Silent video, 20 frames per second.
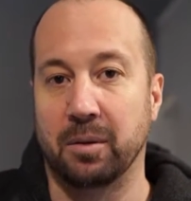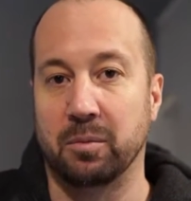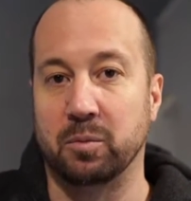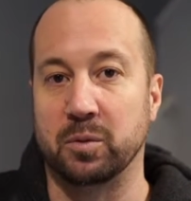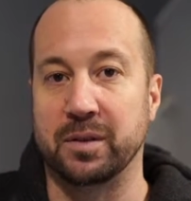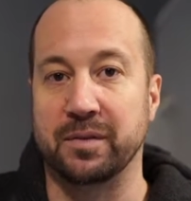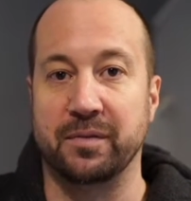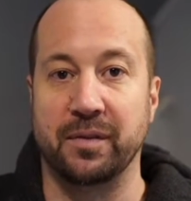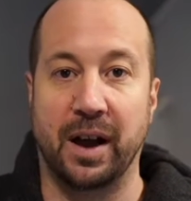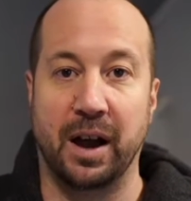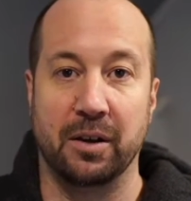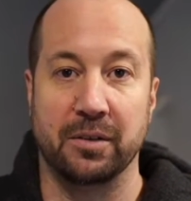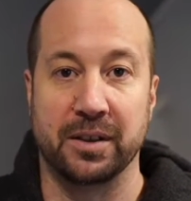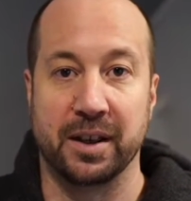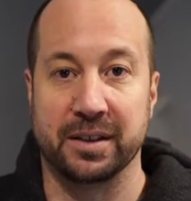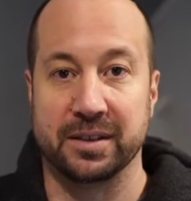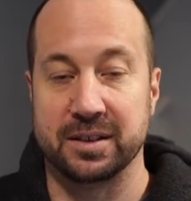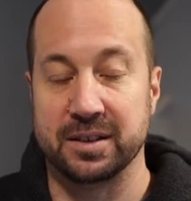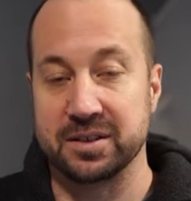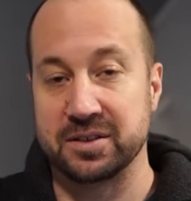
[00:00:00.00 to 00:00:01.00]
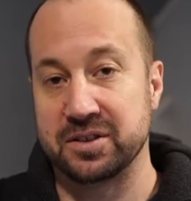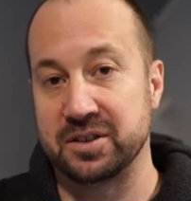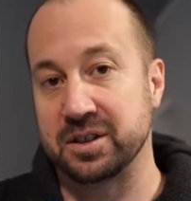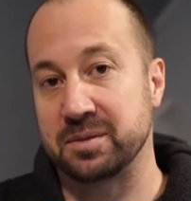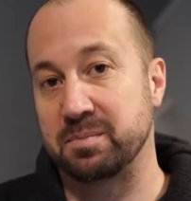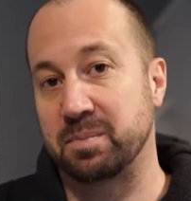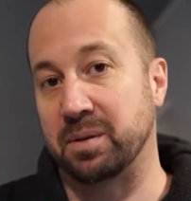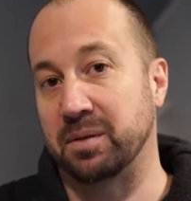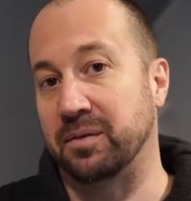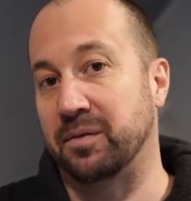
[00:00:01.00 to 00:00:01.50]
We found that these
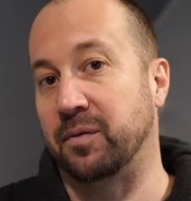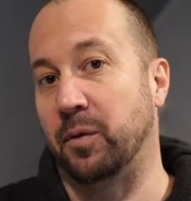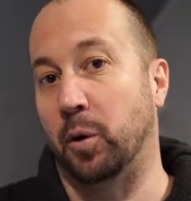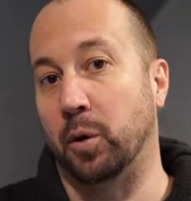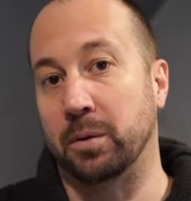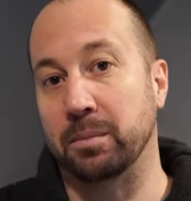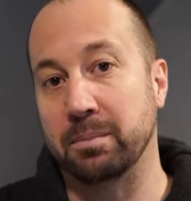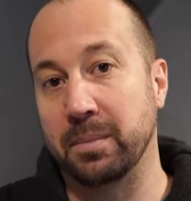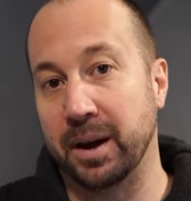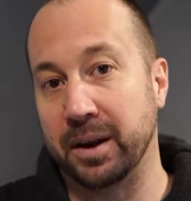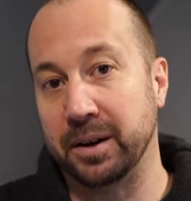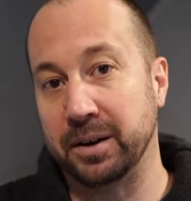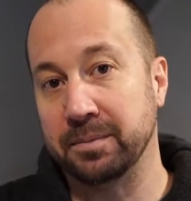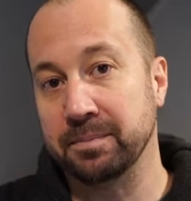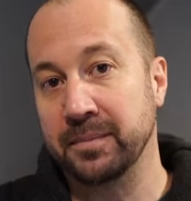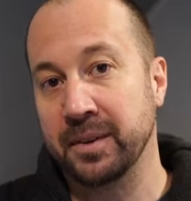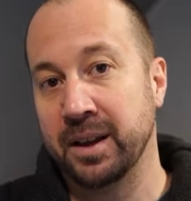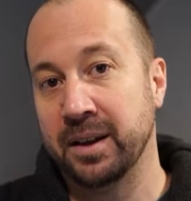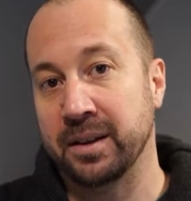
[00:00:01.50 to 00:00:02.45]
just perform better.